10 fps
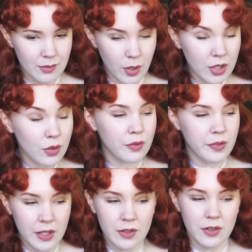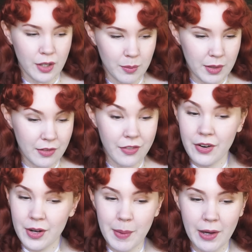What you feel can be
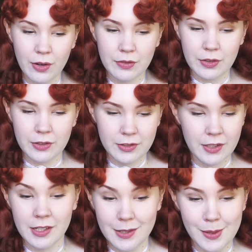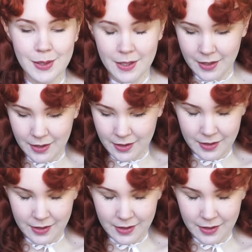very powerful indeed.